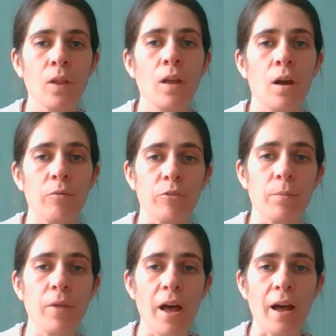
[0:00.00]
And from
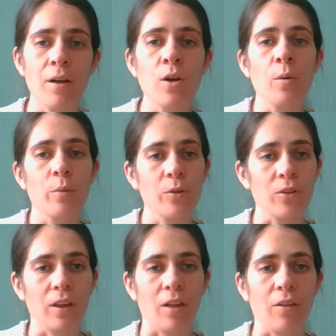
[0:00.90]
that, put
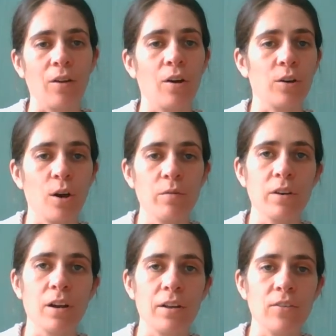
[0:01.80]
together a
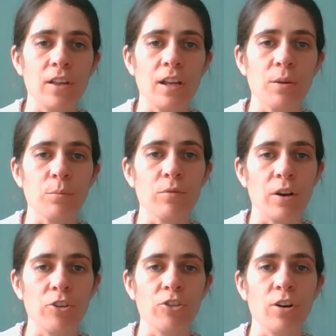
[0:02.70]
COVID-19
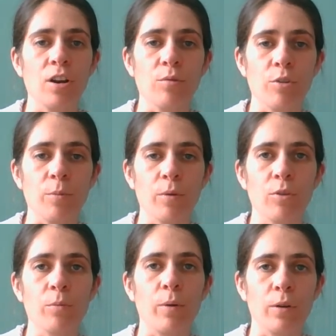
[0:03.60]
prevention and response
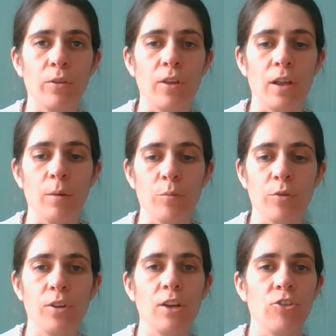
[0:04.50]
policy and
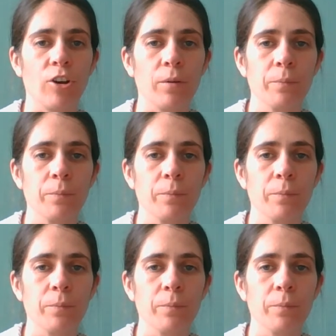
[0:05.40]
procedure.